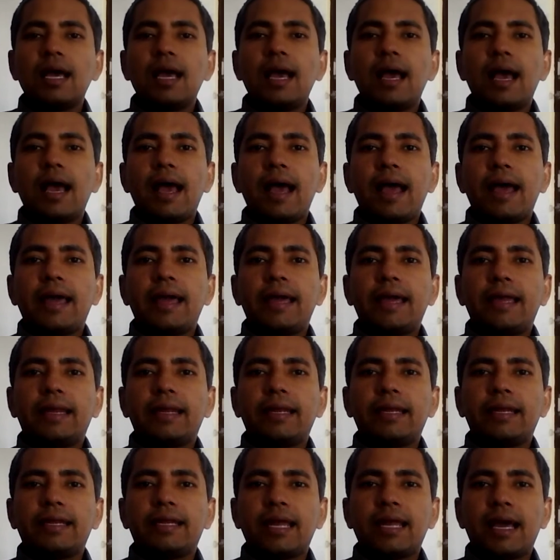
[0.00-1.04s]
and
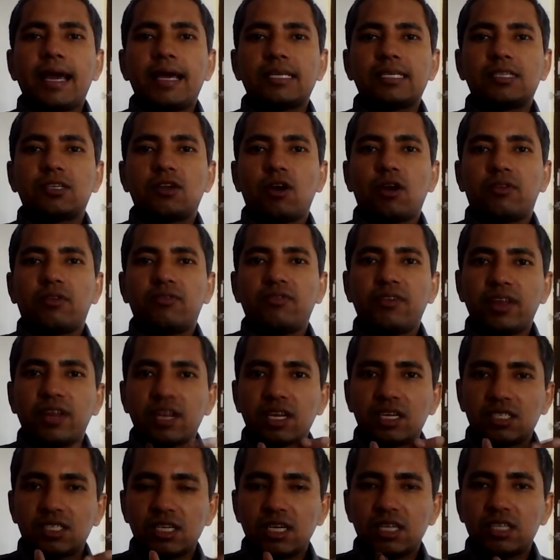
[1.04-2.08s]
it has got
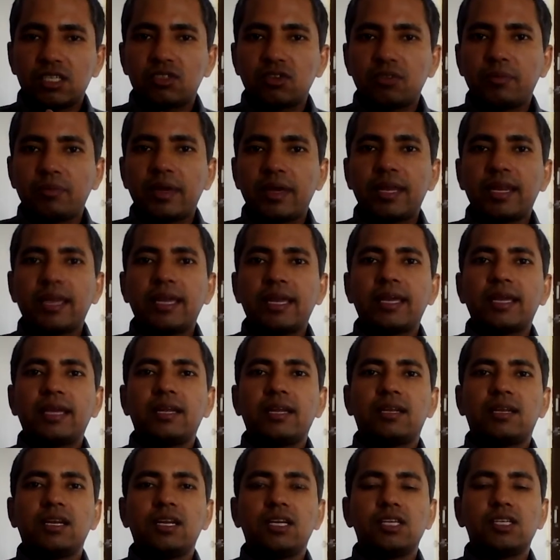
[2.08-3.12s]
various shades of meaning,
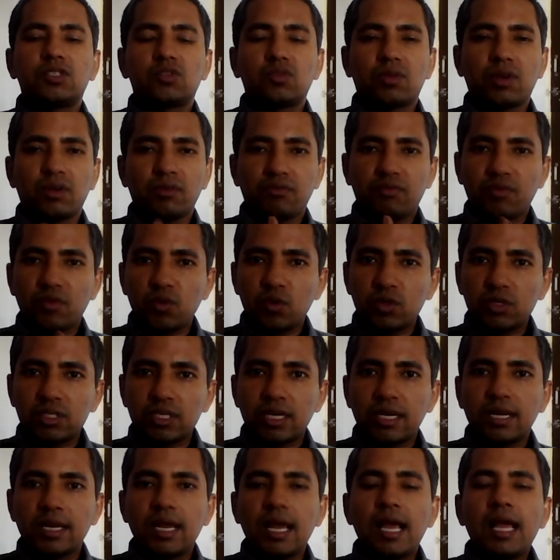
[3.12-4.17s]
it leads to
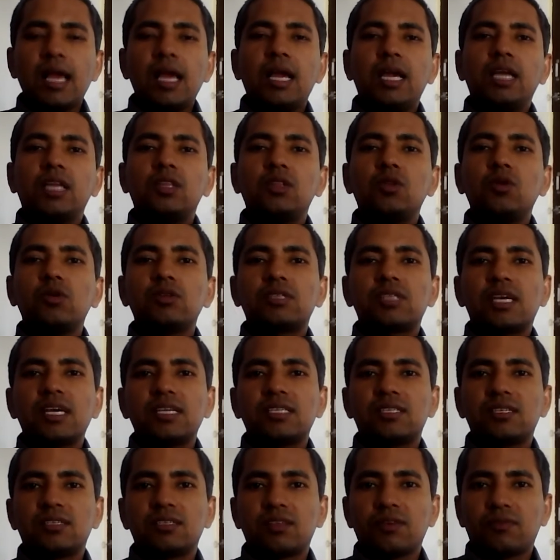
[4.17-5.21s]
confusion. In those
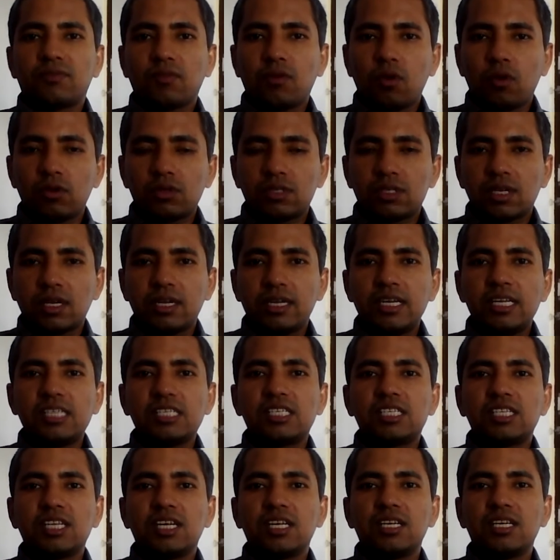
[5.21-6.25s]
cases, of course,
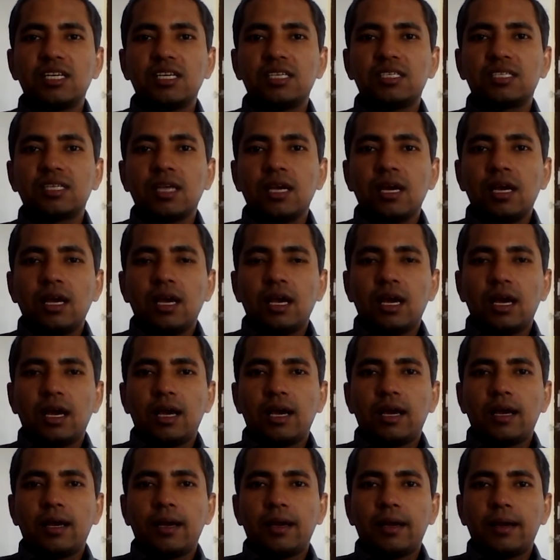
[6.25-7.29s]
dictionaries
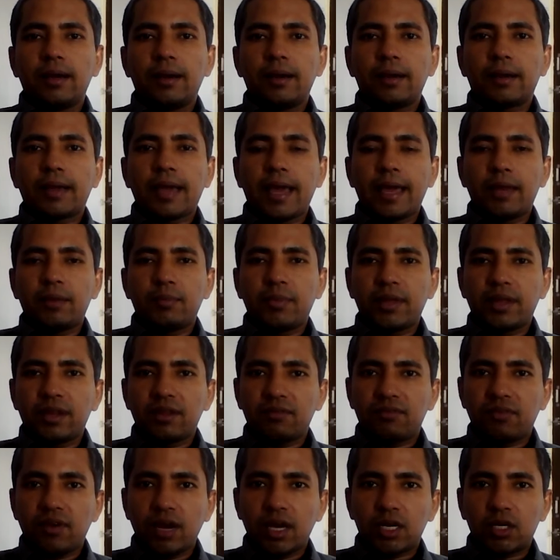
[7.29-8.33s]
can be
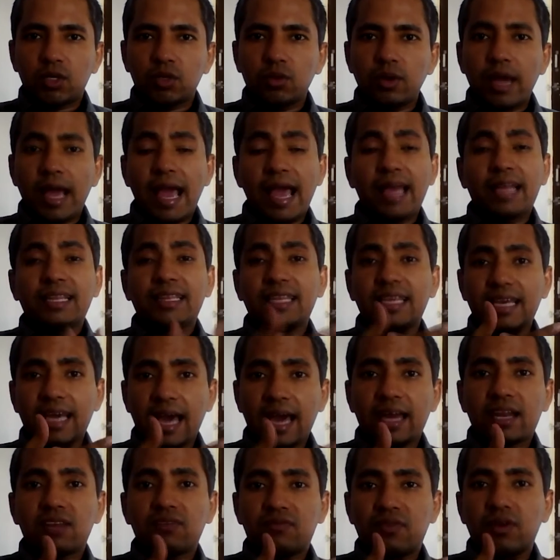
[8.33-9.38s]
referred to, and they
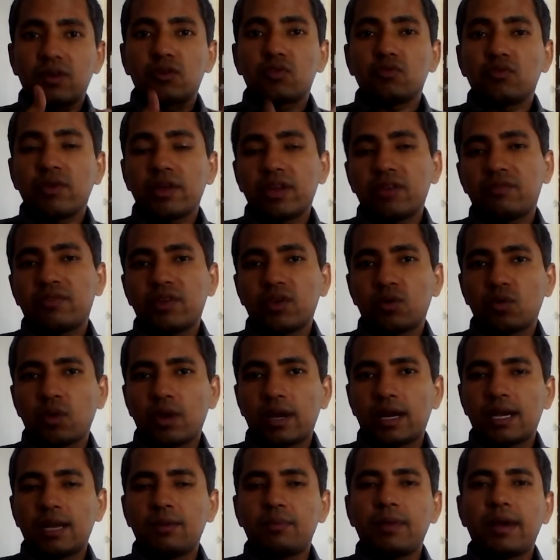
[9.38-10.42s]
are referred to very
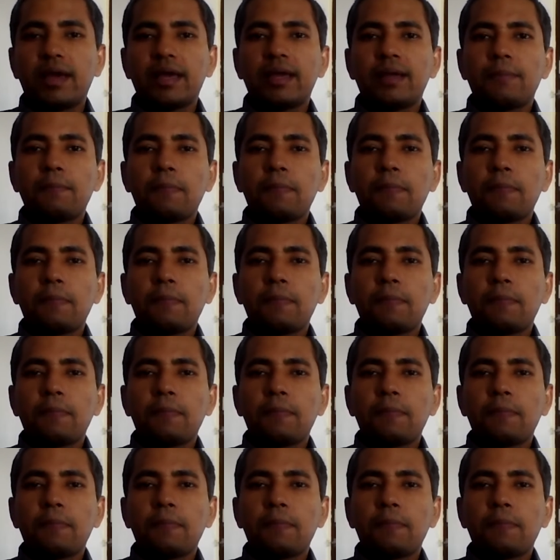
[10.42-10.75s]
frequently by